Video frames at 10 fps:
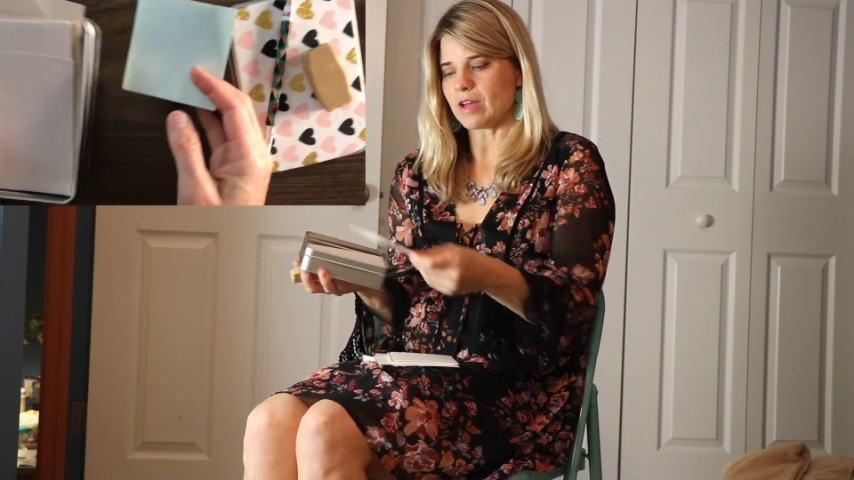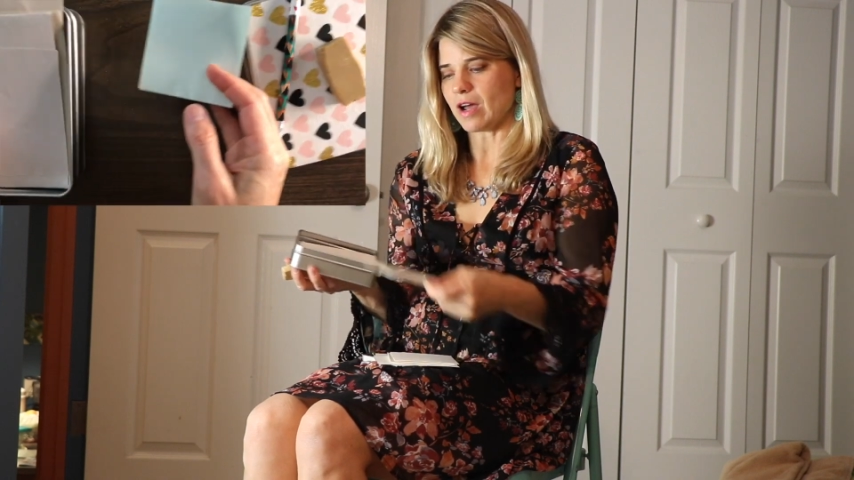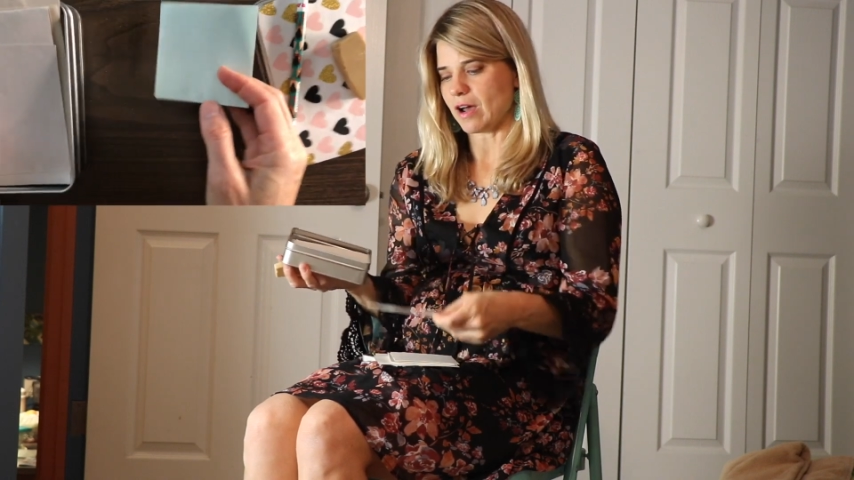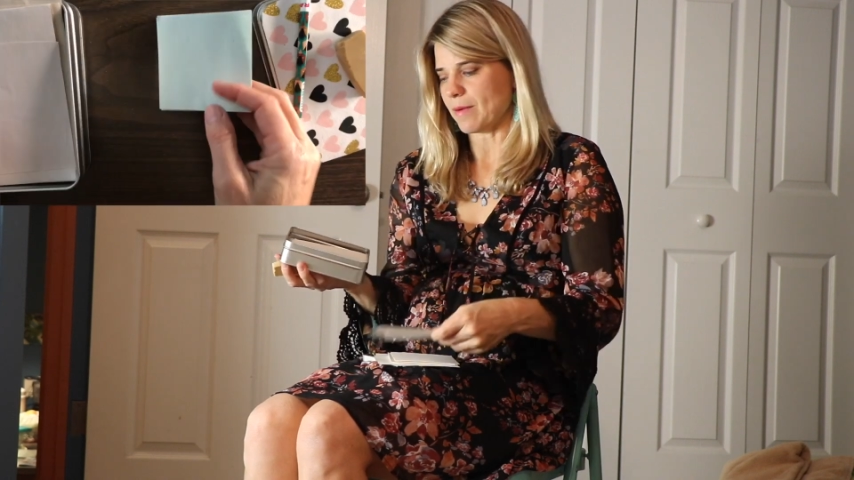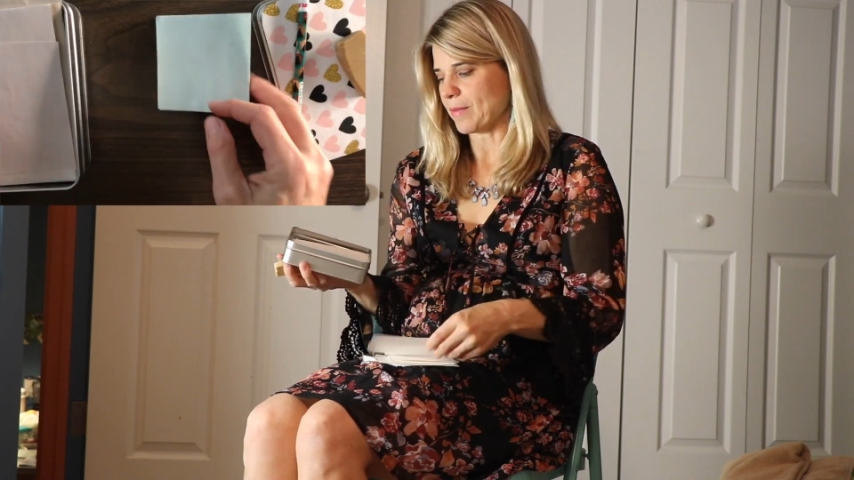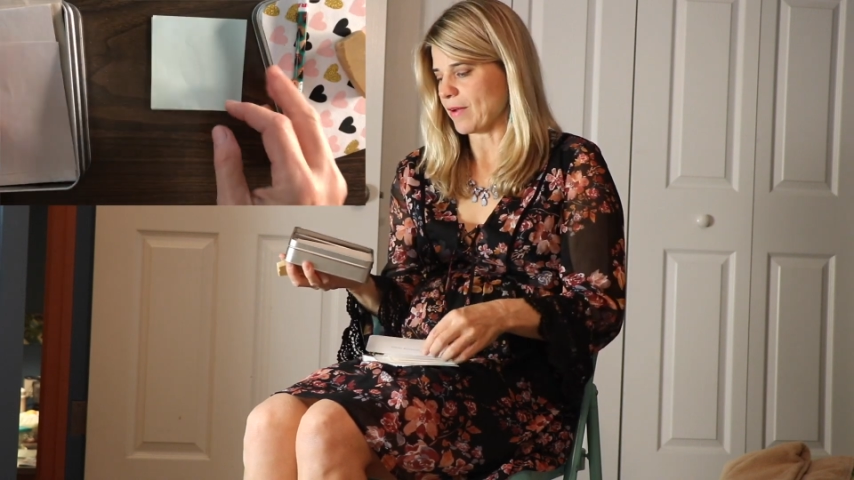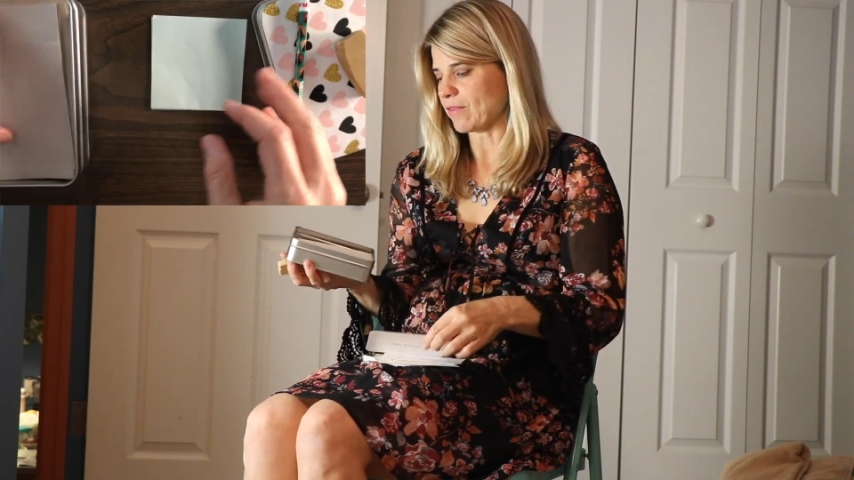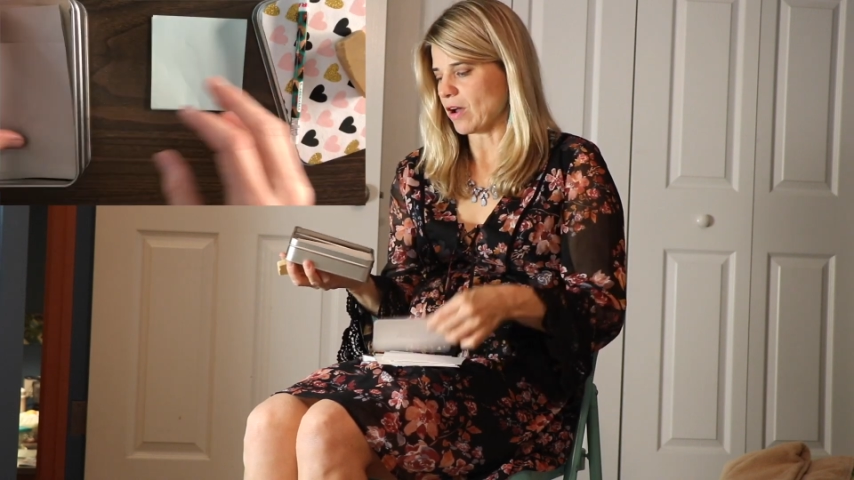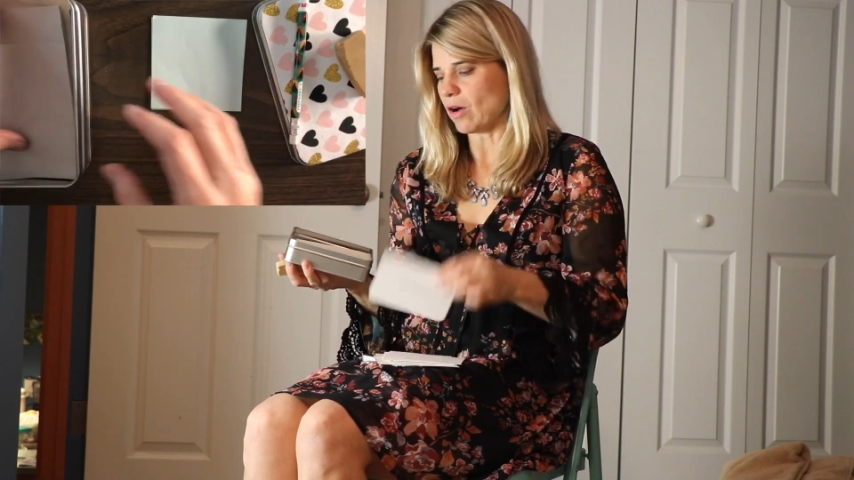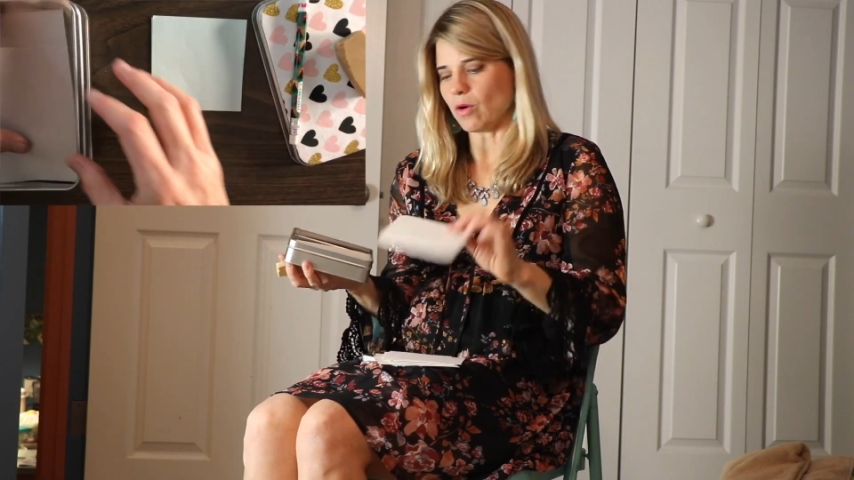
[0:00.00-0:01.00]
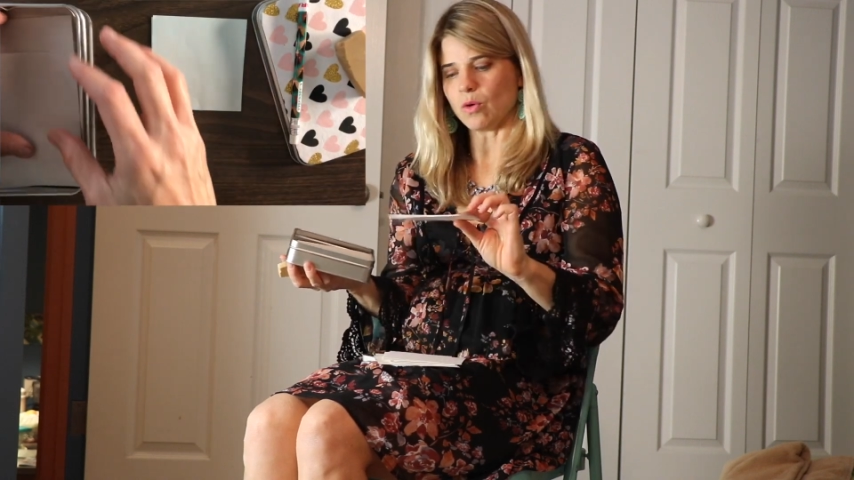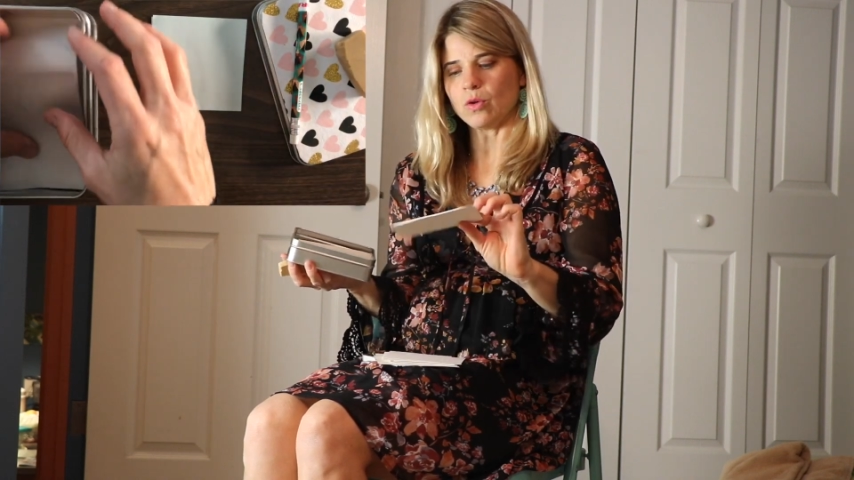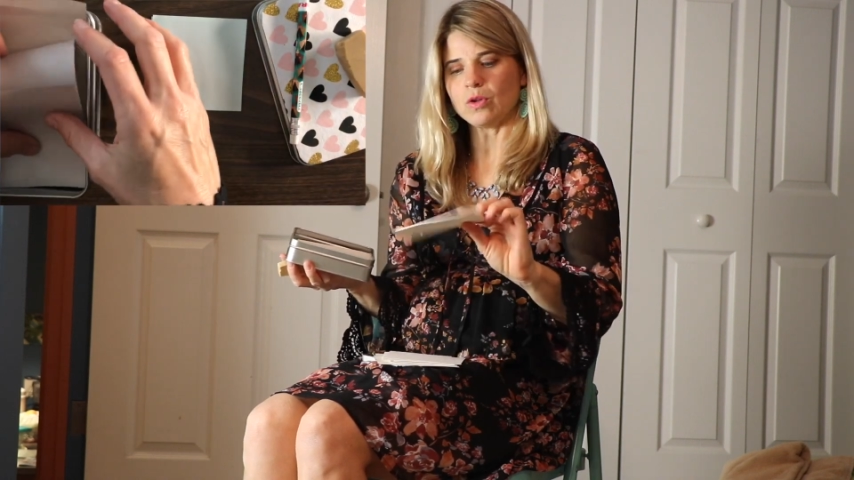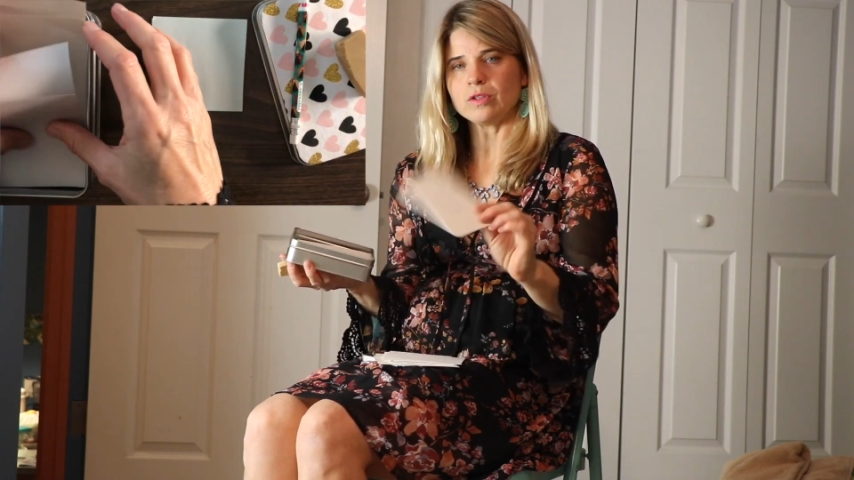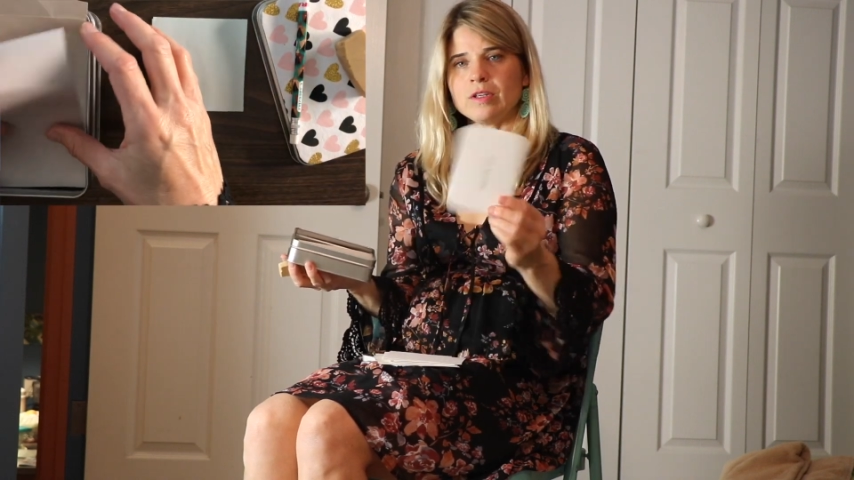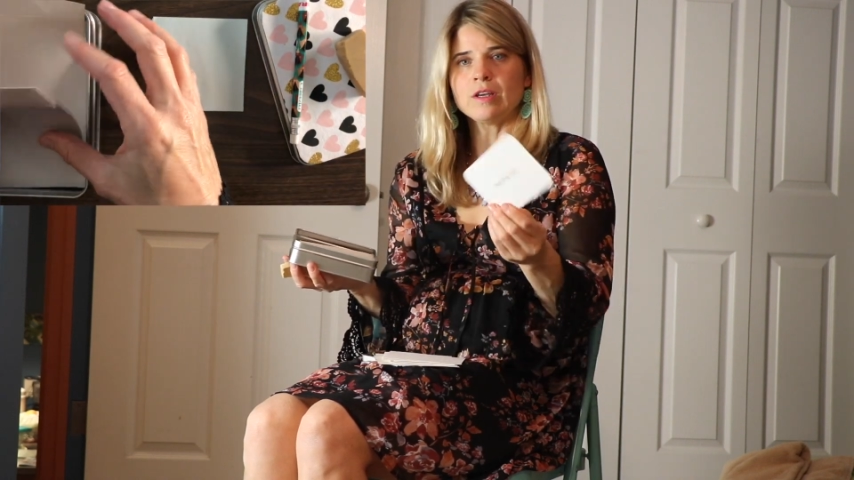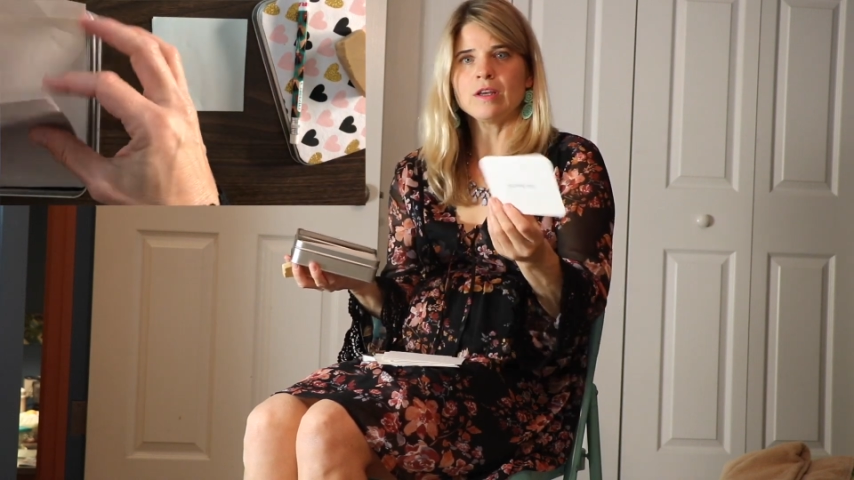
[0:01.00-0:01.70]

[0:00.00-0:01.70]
I've got old